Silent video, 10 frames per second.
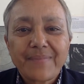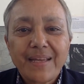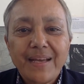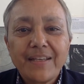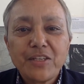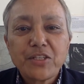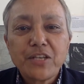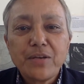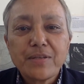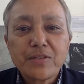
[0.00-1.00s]
And it
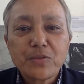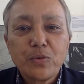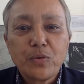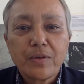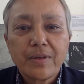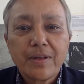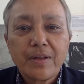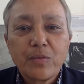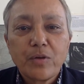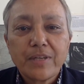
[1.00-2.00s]
shows us all
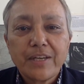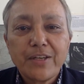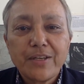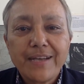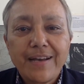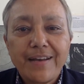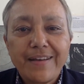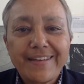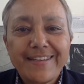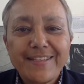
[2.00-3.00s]
what a good ally
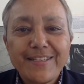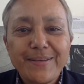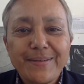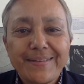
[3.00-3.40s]
can do.